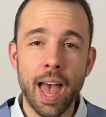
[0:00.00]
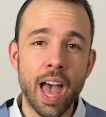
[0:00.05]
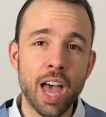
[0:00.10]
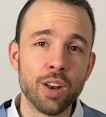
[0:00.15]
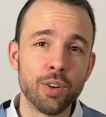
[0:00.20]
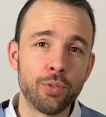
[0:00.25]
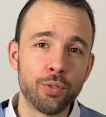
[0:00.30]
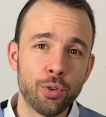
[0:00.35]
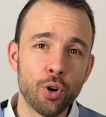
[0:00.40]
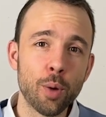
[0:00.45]

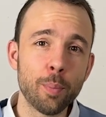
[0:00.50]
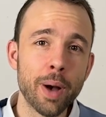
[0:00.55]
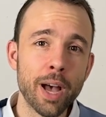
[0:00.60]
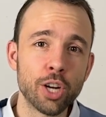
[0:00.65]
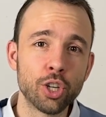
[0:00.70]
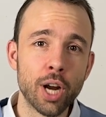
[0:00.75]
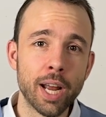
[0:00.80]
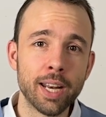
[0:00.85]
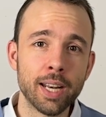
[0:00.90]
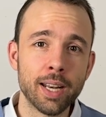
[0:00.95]
and for my
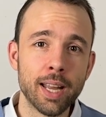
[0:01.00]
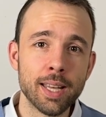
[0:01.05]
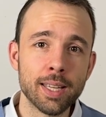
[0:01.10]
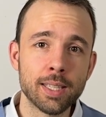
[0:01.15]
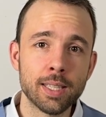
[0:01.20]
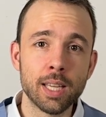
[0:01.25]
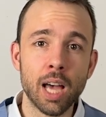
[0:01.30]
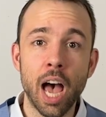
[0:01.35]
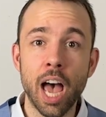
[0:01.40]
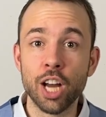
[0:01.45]

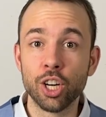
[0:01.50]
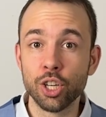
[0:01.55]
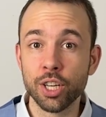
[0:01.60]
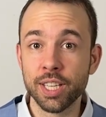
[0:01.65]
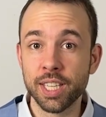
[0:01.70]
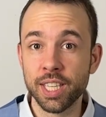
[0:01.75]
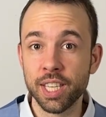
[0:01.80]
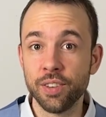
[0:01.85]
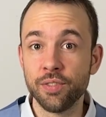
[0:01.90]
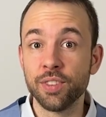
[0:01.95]
readiness I
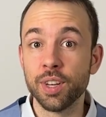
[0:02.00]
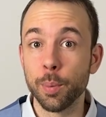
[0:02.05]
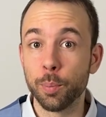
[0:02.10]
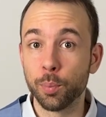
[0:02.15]
received the